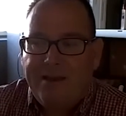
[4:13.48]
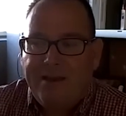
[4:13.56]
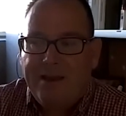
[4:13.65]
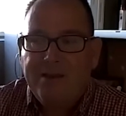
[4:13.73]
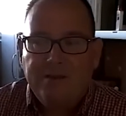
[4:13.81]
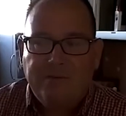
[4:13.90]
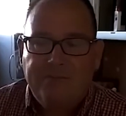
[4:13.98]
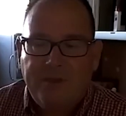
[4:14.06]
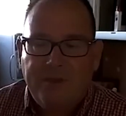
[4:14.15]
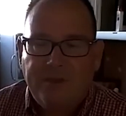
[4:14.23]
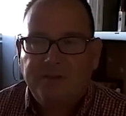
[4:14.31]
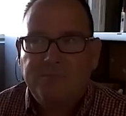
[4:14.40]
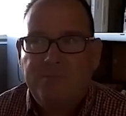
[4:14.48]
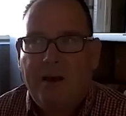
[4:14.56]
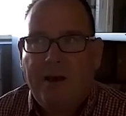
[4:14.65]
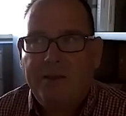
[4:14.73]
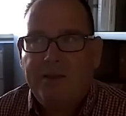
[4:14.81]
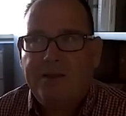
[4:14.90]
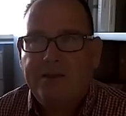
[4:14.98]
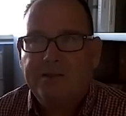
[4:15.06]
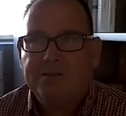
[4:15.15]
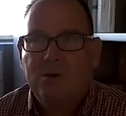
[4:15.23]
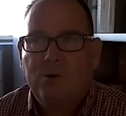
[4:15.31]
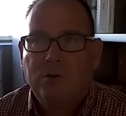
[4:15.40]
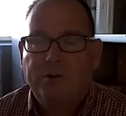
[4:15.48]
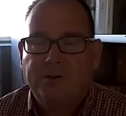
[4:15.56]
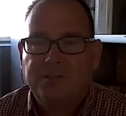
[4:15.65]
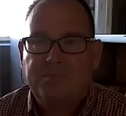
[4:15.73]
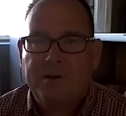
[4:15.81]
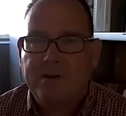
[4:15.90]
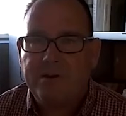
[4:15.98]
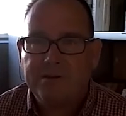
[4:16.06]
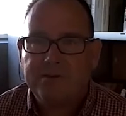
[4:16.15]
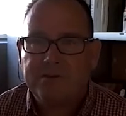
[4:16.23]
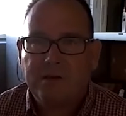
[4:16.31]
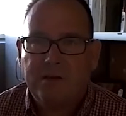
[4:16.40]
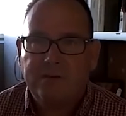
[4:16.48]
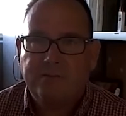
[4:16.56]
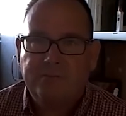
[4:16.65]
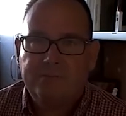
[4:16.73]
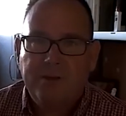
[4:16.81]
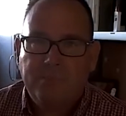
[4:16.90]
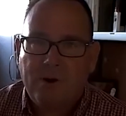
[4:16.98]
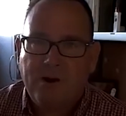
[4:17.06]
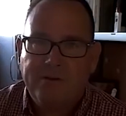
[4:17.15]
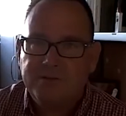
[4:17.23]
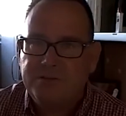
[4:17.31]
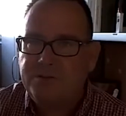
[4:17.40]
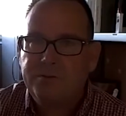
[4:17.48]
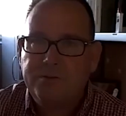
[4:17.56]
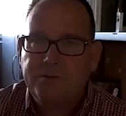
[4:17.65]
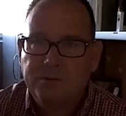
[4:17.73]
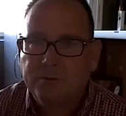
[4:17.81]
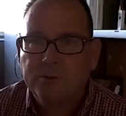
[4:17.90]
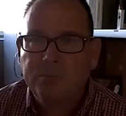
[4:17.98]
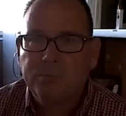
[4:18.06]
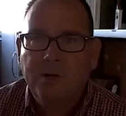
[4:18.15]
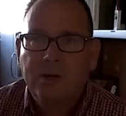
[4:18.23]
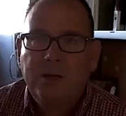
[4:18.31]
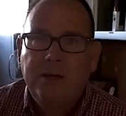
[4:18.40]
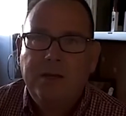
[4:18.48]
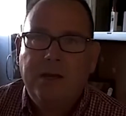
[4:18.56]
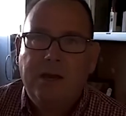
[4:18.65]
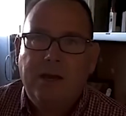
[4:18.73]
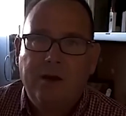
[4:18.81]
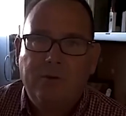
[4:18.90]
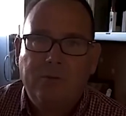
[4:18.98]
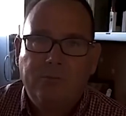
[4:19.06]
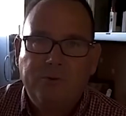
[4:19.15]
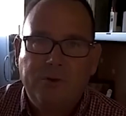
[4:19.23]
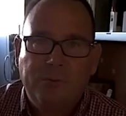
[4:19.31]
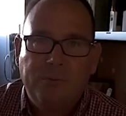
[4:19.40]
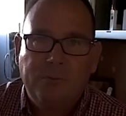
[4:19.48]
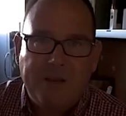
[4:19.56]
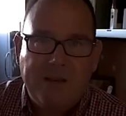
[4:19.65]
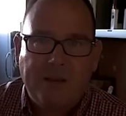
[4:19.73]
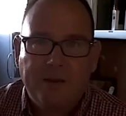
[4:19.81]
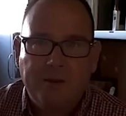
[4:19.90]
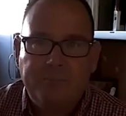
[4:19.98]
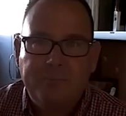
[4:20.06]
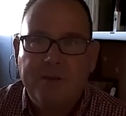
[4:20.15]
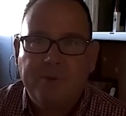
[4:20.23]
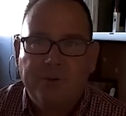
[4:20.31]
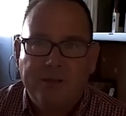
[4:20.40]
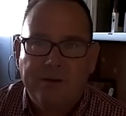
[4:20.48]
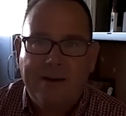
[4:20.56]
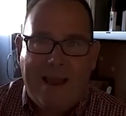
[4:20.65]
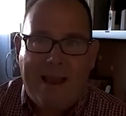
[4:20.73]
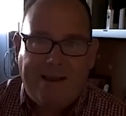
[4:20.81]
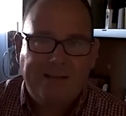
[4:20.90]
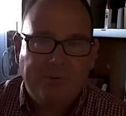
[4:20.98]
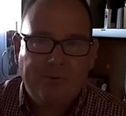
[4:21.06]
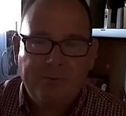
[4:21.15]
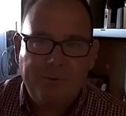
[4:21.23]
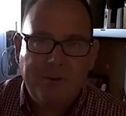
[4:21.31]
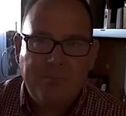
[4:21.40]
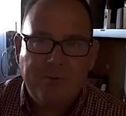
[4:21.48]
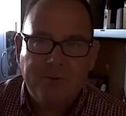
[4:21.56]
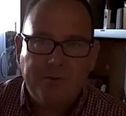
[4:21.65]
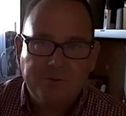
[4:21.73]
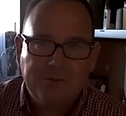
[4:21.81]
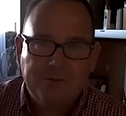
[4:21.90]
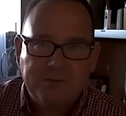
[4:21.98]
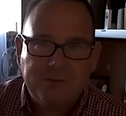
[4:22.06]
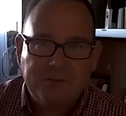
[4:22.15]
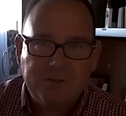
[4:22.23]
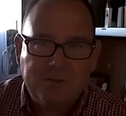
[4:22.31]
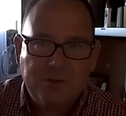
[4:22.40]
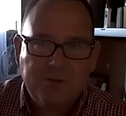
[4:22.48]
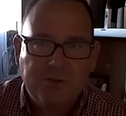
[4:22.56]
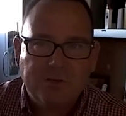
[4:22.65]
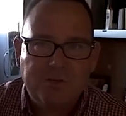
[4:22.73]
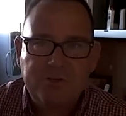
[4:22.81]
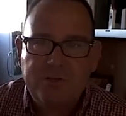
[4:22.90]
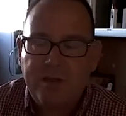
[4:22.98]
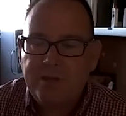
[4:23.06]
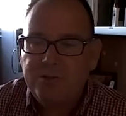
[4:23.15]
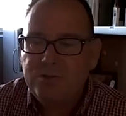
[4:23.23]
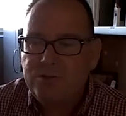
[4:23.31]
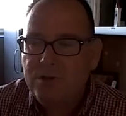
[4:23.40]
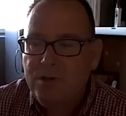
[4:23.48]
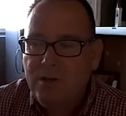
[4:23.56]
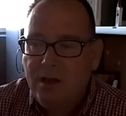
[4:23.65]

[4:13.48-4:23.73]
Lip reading: end of things, but it is the whole experience of being part of a student group, meeting other people, interacting with people, the social exchange,